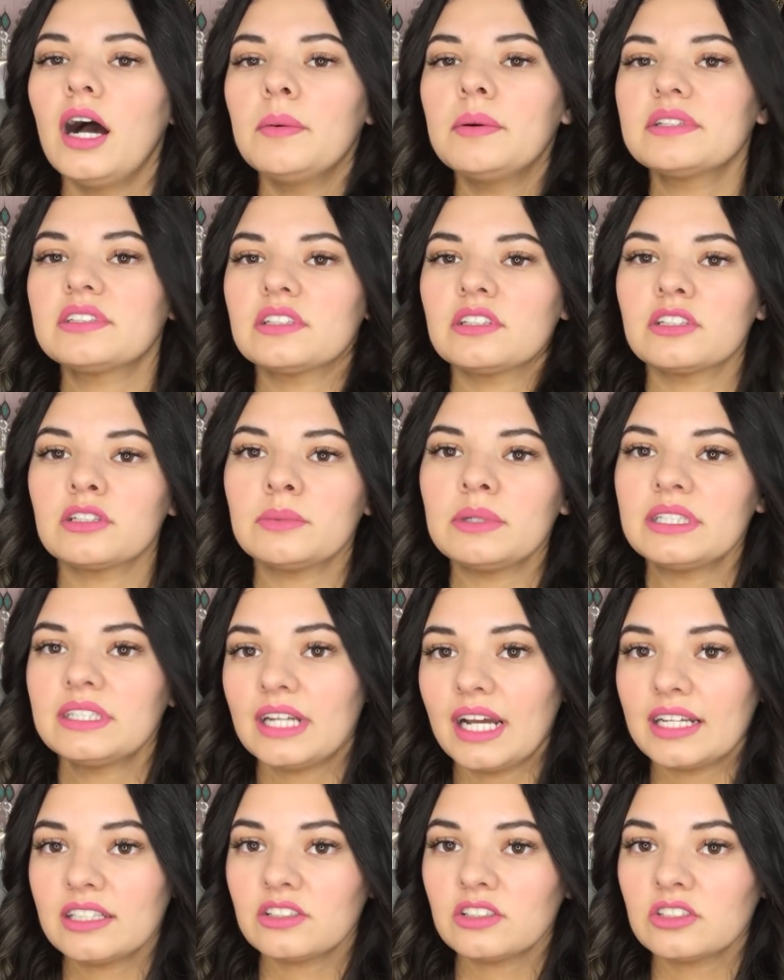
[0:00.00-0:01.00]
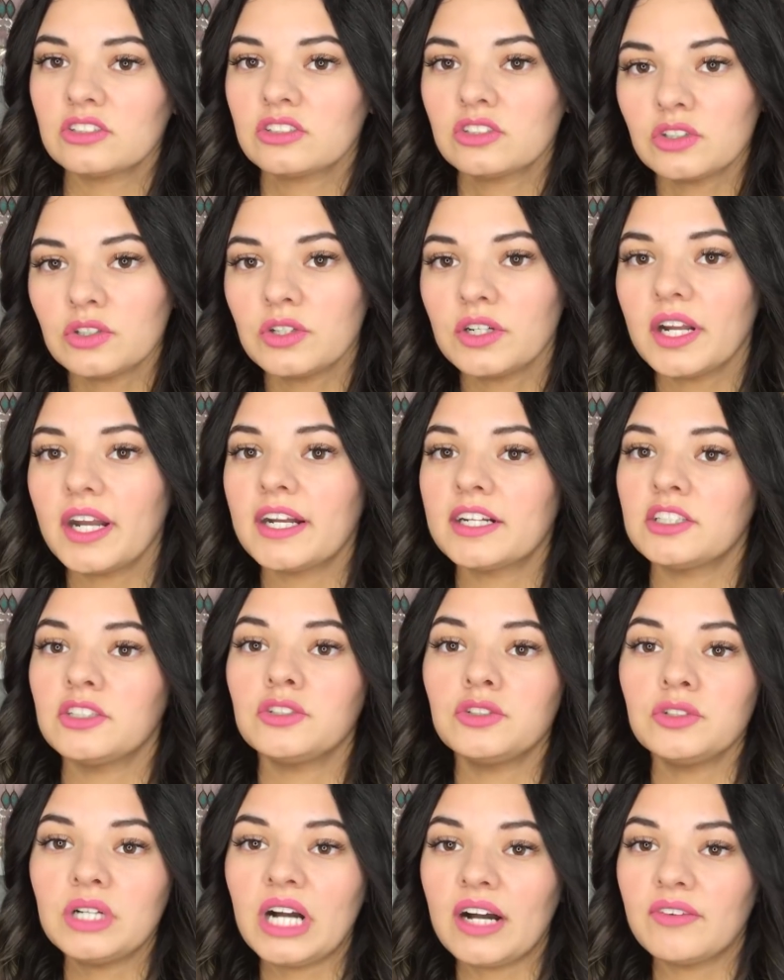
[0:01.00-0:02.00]
It's a little bit nicer to your hair.
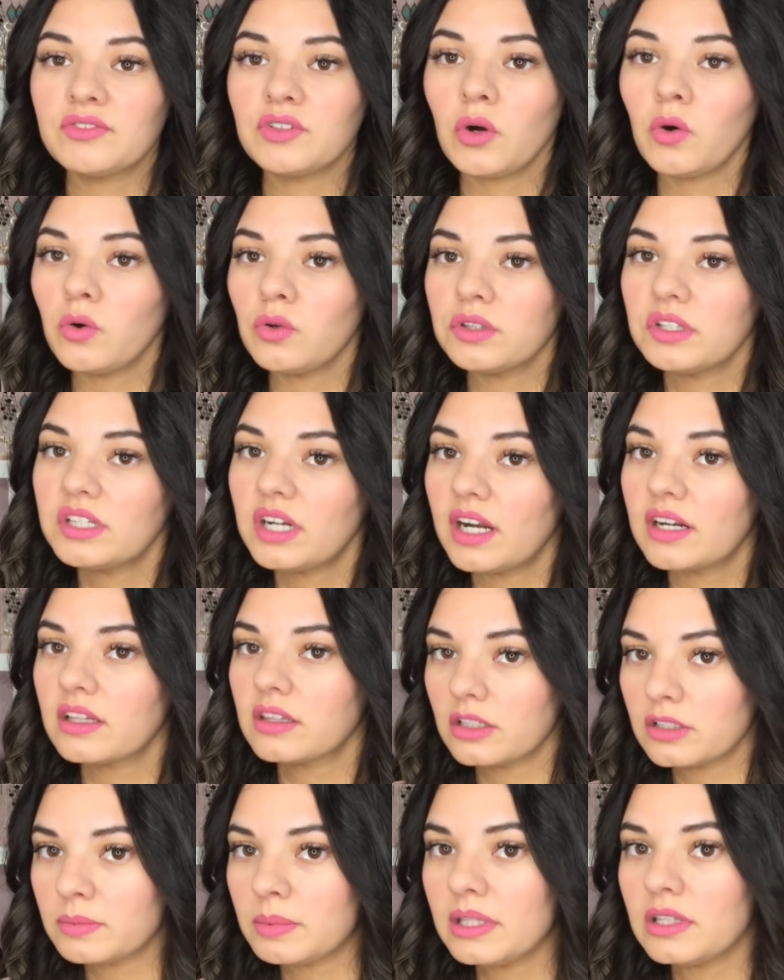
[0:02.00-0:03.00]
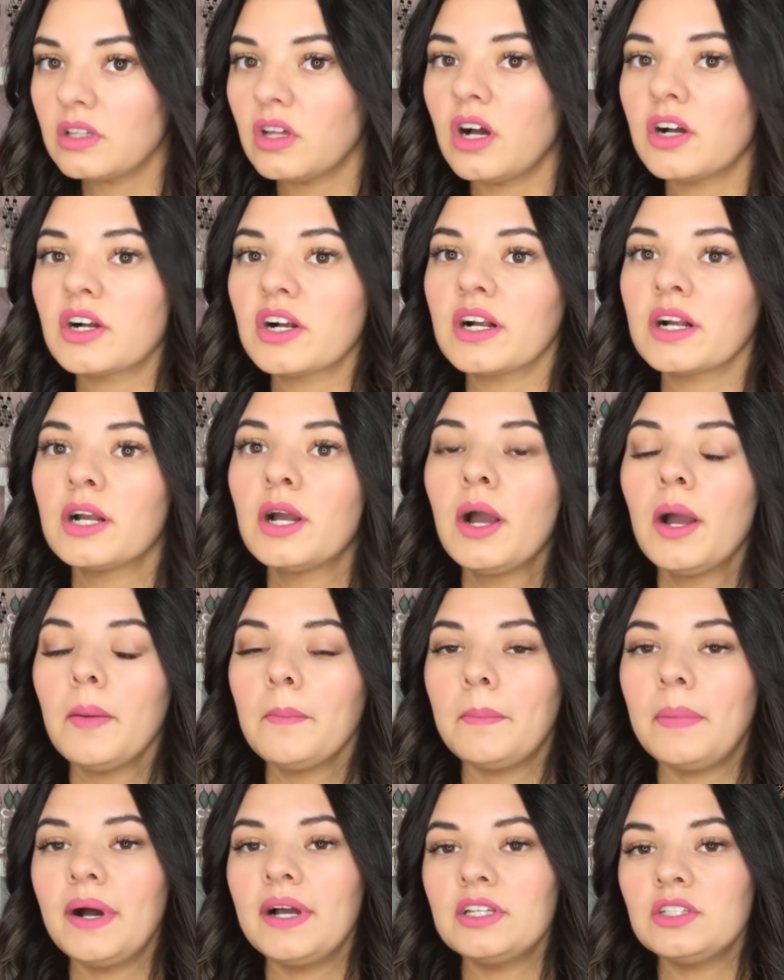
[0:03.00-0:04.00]
You do have to hold it on a little bit longer,
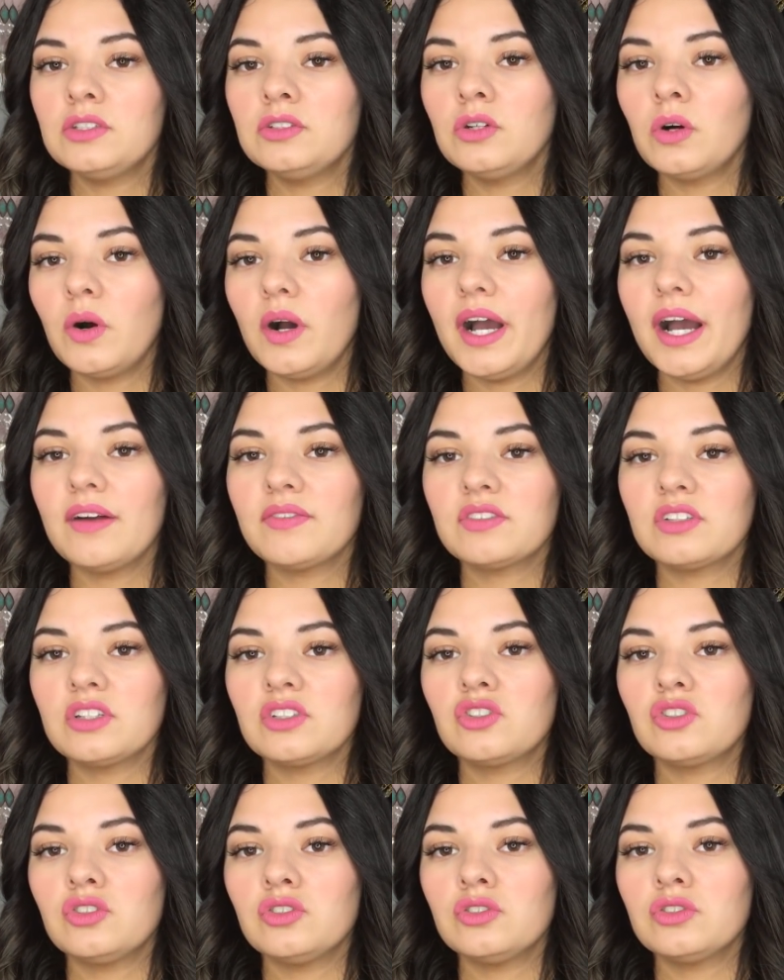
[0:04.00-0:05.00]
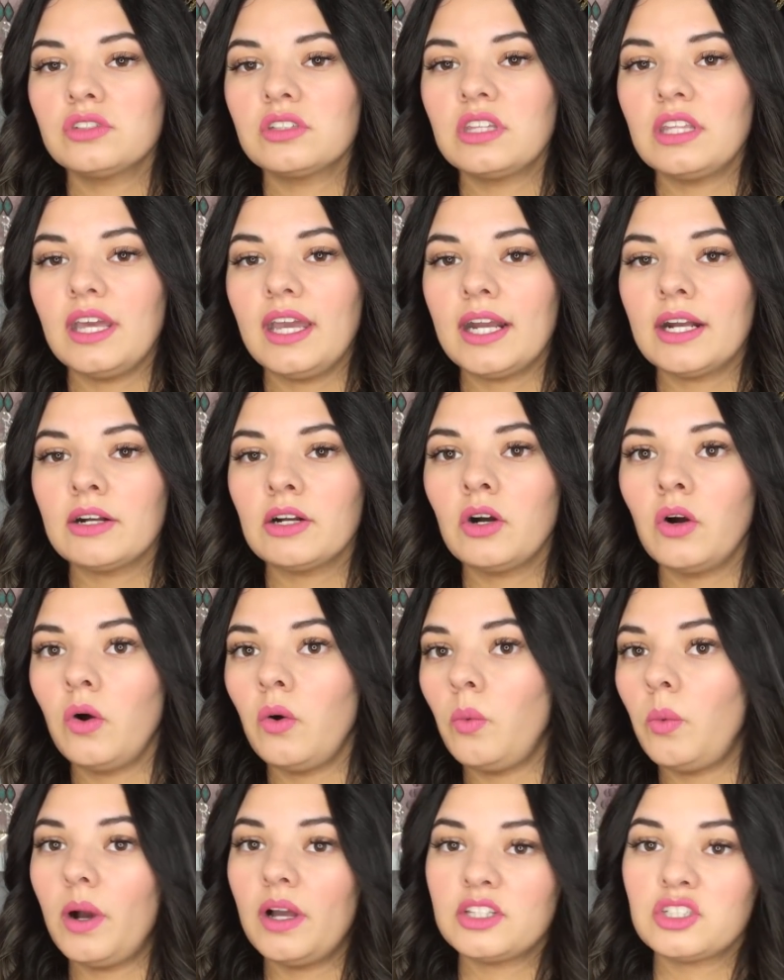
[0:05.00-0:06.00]
but you don't have to choose the arrow
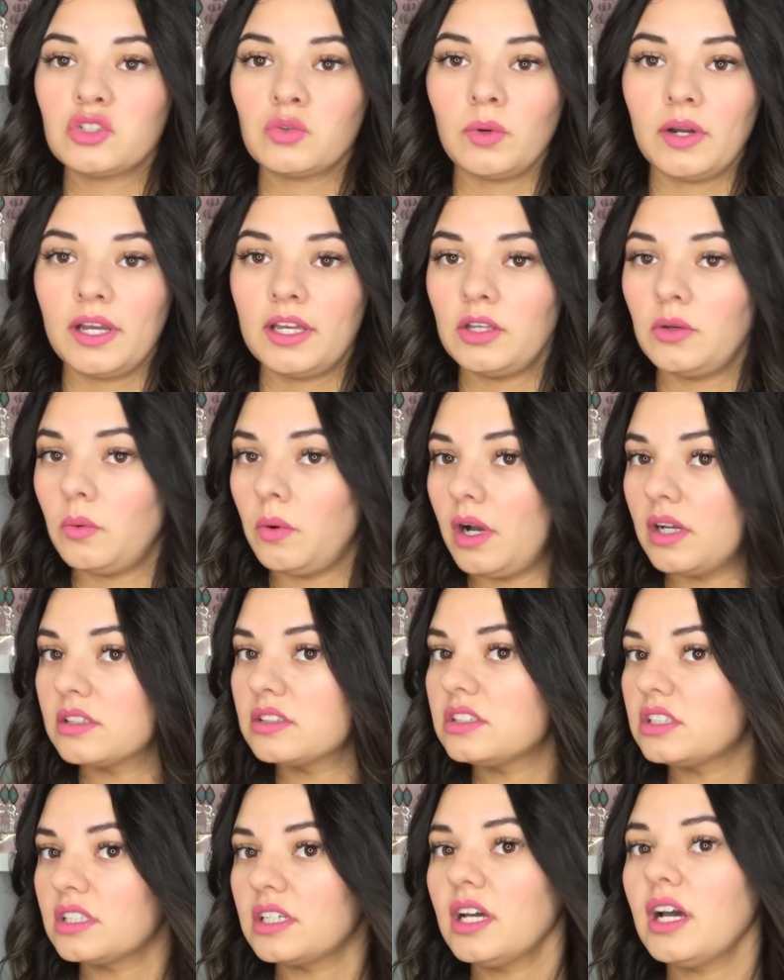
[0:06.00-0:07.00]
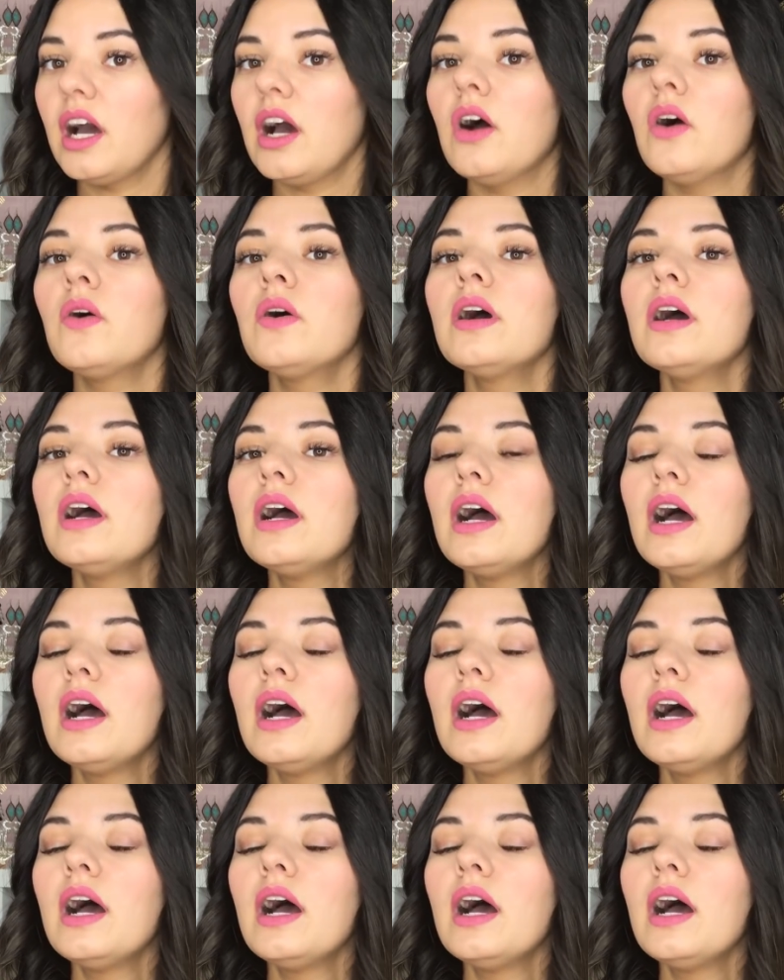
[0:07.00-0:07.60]
which way you want to go.